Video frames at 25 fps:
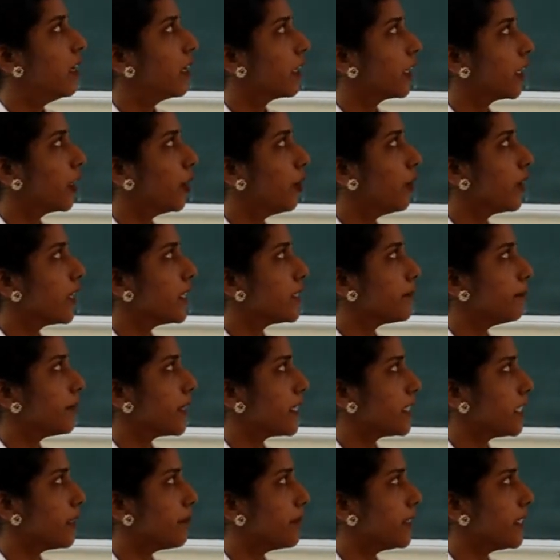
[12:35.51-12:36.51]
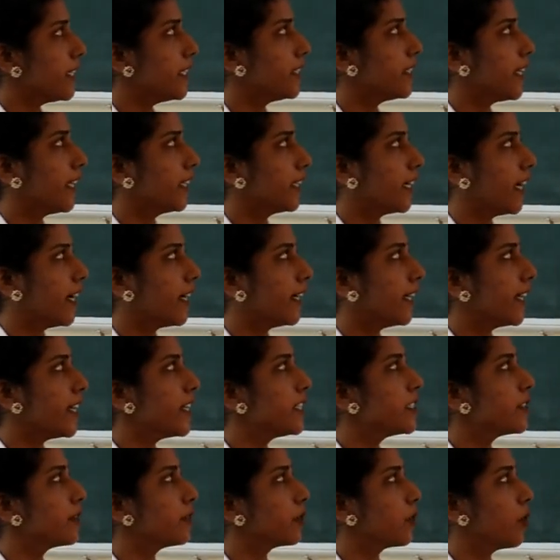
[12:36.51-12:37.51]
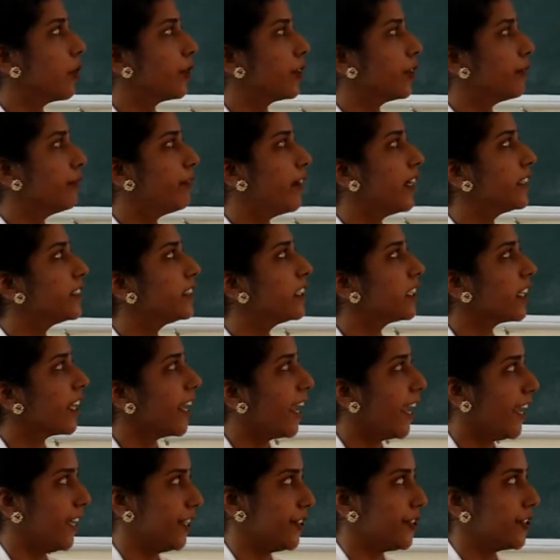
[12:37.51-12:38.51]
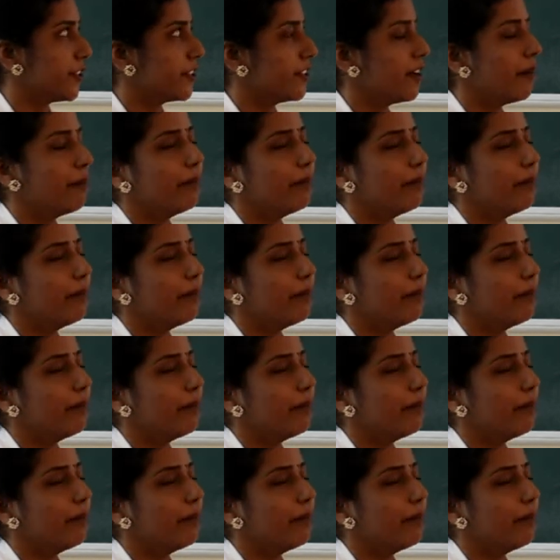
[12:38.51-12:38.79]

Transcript: Cryoprecipitate that contains clotting factor 8,